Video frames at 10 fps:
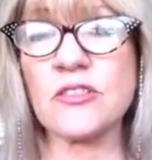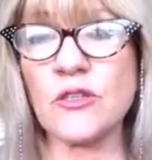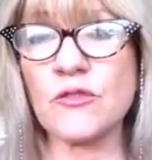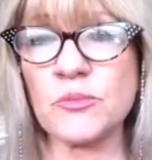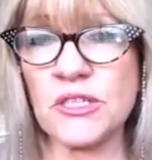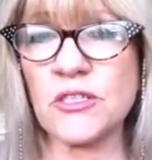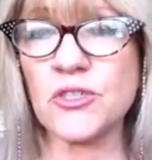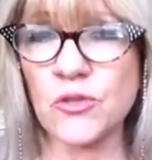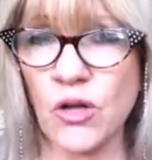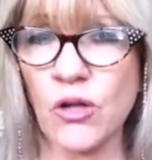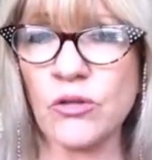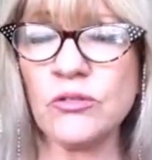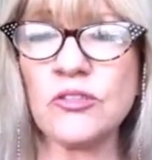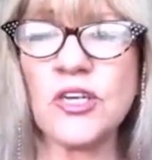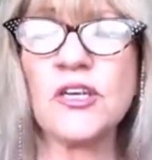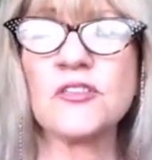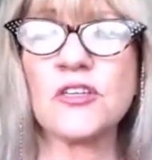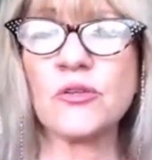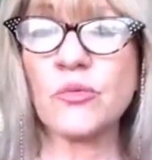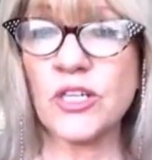yourself to be controlled.
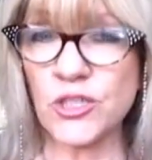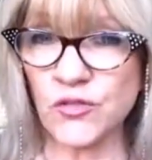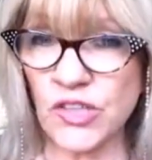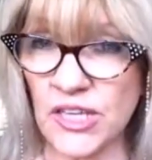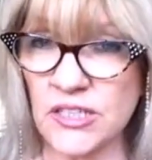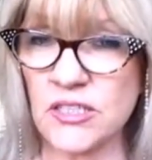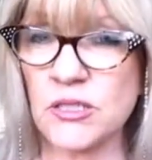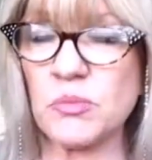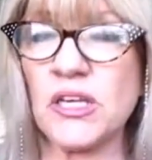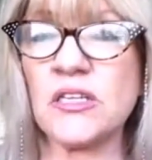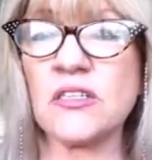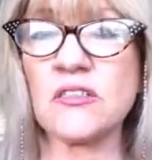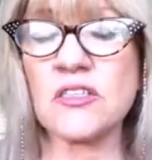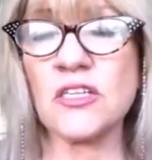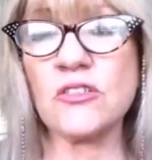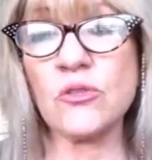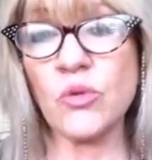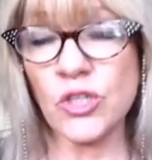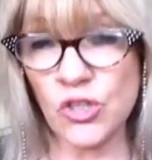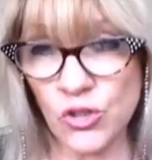So reach for that independence and
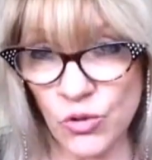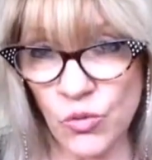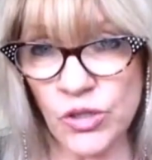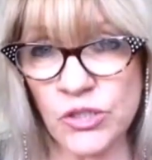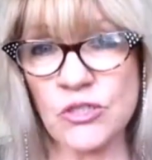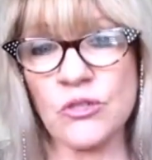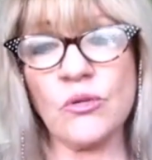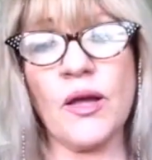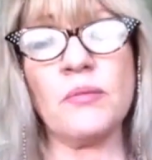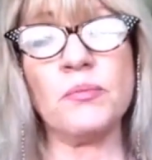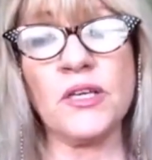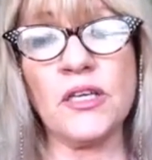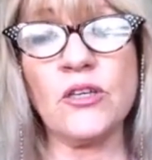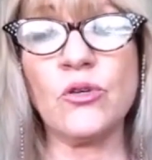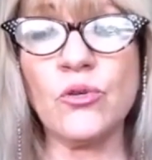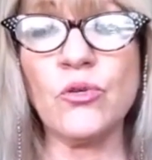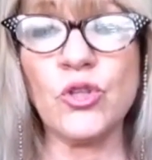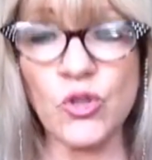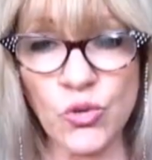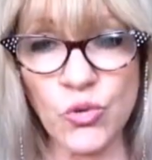do what you want to do and be who
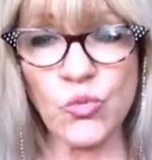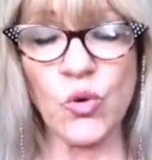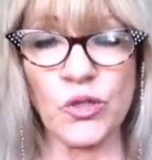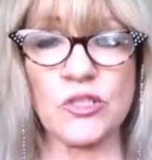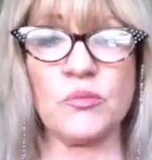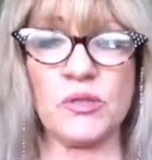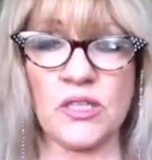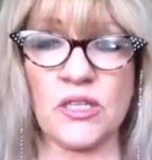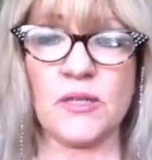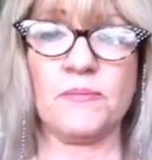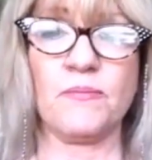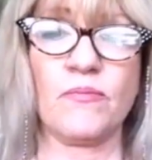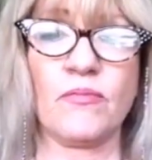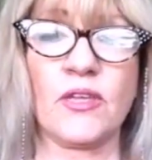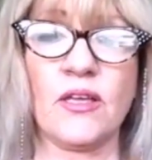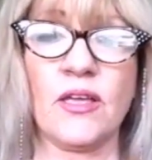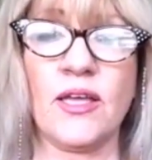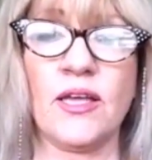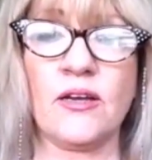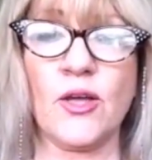you want to be.
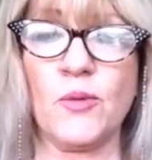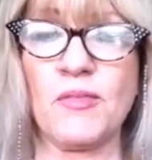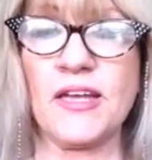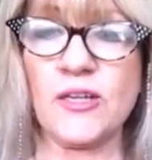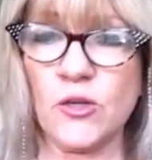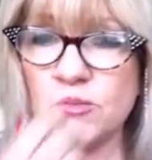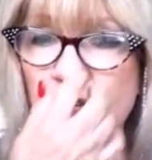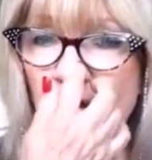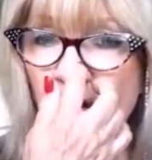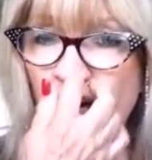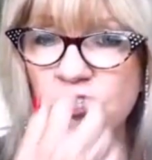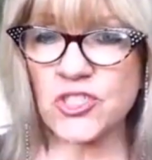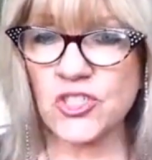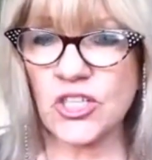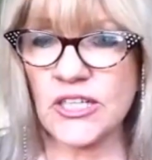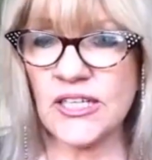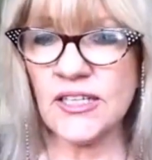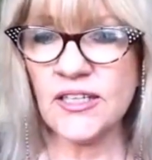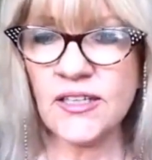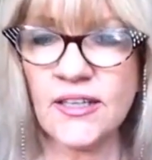And I hope that helps. Hi, Shirley.